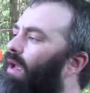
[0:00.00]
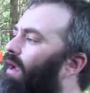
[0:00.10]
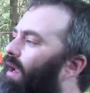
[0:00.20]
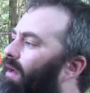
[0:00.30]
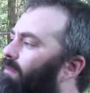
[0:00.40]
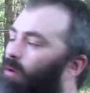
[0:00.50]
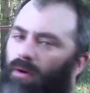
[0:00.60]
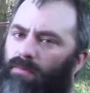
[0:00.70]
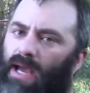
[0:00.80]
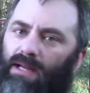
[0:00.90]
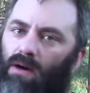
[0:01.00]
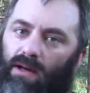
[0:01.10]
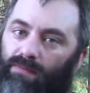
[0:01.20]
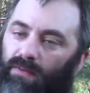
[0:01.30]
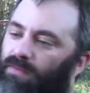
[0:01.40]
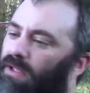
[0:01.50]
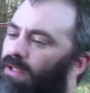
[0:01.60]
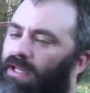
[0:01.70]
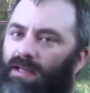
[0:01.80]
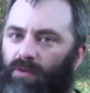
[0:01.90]
and put them back on if you feel
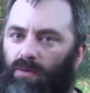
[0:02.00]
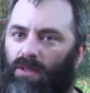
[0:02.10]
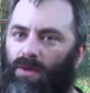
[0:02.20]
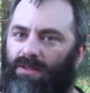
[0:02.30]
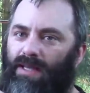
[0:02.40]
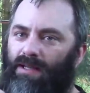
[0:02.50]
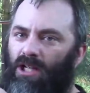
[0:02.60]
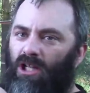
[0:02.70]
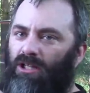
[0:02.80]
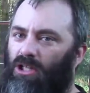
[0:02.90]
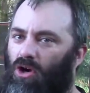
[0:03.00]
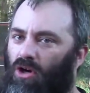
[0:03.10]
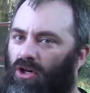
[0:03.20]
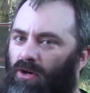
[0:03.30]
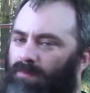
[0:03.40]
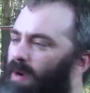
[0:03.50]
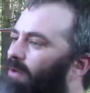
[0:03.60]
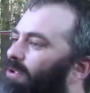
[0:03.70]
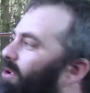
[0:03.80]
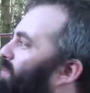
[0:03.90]
like it, if you really want that longer
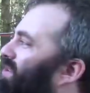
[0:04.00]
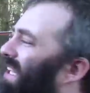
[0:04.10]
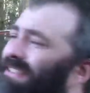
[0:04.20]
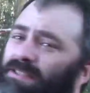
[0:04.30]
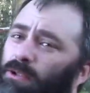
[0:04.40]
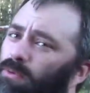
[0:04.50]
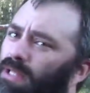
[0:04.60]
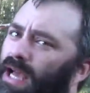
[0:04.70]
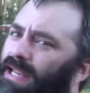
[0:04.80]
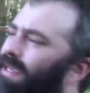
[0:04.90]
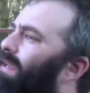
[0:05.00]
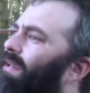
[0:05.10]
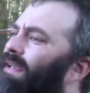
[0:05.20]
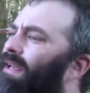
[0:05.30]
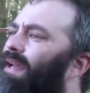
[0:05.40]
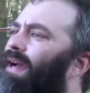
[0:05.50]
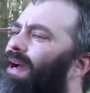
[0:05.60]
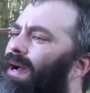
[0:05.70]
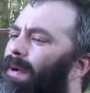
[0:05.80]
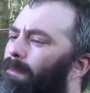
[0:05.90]
barrel look, which I do like.
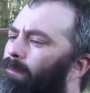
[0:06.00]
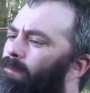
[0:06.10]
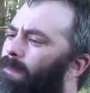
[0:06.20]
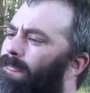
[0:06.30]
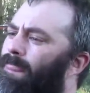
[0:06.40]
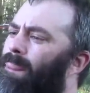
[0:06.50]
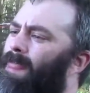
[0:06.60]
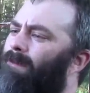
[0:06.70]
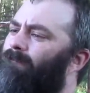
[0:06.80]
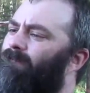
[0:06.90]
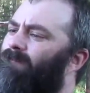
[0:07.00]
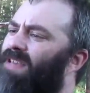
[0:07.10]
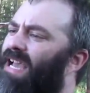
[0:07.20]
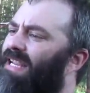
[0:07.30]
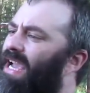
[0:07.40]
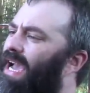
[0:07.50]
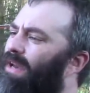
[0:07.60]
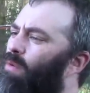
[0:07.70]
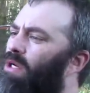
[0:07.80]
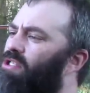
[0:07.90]
I
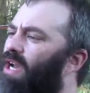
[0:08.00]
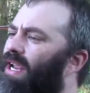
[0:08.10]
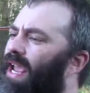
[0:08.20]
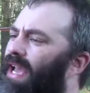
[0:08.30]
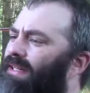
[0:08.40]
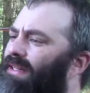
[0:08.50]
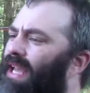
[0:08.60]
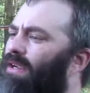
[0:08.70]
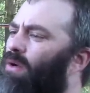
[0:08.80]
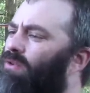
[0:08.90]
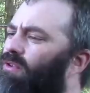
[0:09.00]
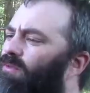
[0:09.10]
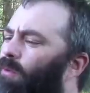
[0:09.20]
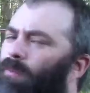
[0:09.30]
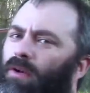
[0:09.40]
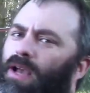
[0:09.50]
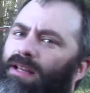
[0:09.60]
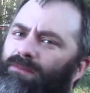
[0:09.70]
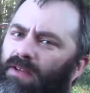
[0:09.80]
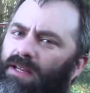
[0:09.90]
kind of wish I had leg holsters for them. They're not
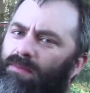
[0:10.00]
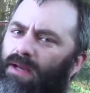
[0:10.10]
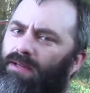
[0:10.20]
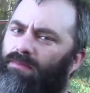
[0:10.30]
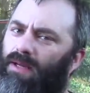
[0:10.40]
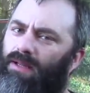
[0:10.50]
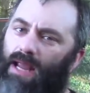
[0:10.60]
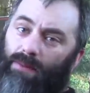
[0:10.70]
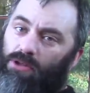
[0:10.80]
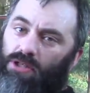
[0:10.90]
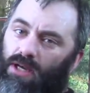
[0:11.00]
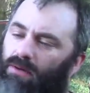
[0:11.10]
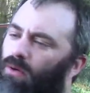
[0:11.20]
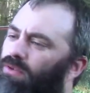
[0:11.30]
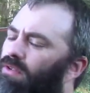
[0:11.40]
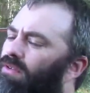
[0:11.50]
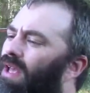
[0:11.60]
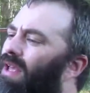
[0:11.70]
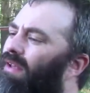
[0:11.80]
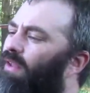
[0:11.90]
going to fit in my Hammershot holsters,
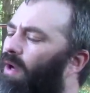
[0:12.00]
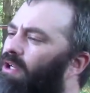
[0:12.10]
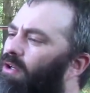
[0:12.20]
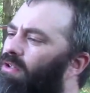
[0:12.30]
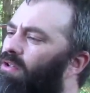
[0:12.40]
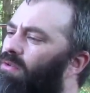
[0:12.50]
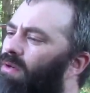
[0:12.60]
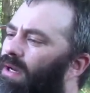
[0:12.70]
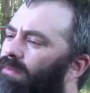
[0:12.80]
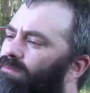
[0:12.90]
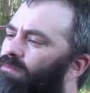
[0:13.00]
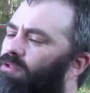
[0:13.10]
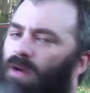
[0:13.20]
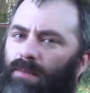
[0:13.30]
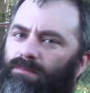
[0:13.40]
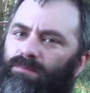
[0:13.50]
though I could do drop